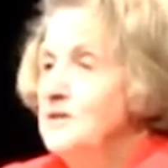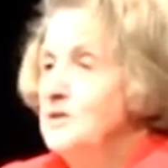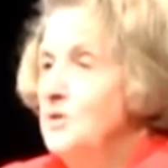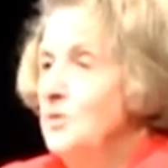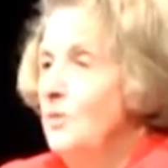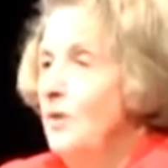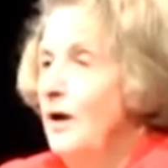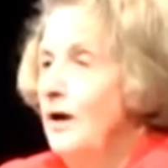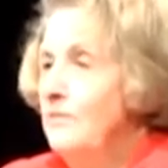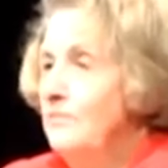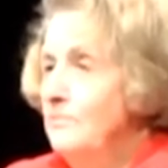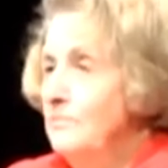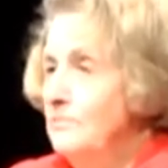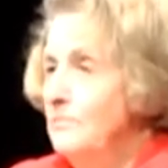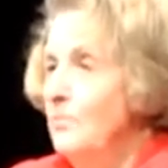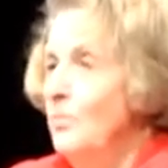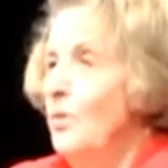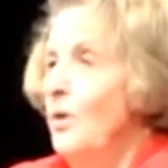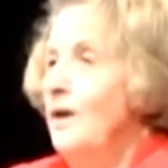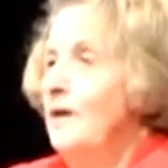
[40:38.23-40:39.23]
So I
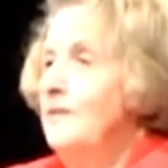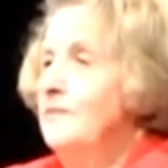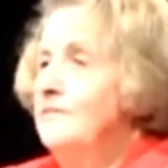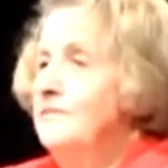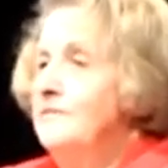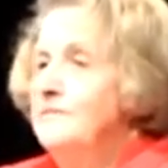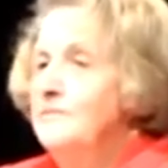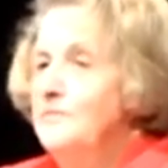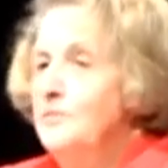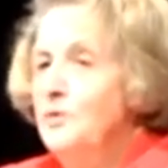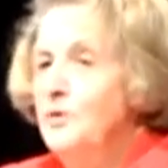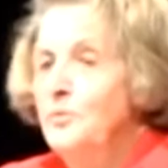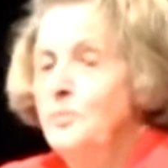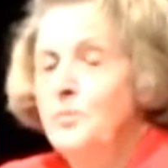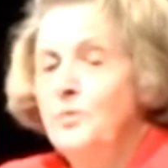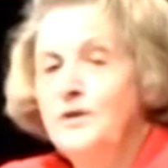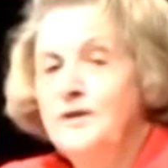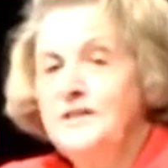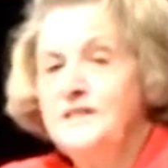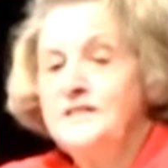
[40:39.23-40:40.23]
went to the
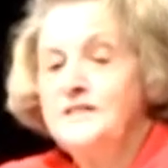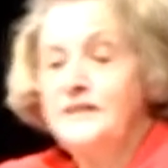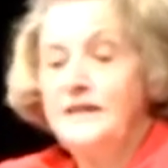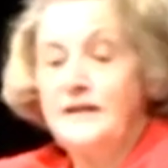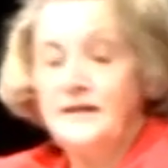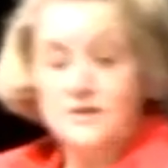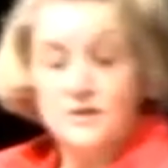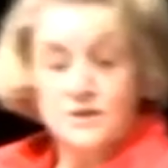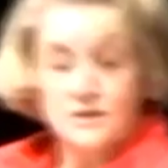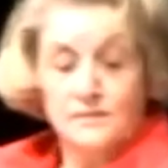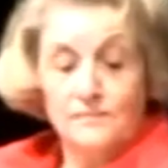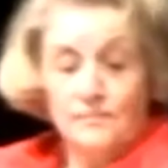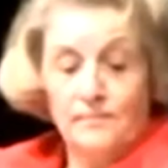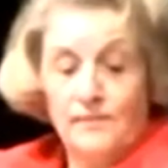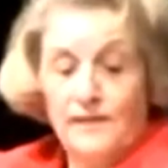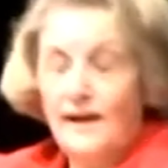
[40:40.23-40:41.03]
police station,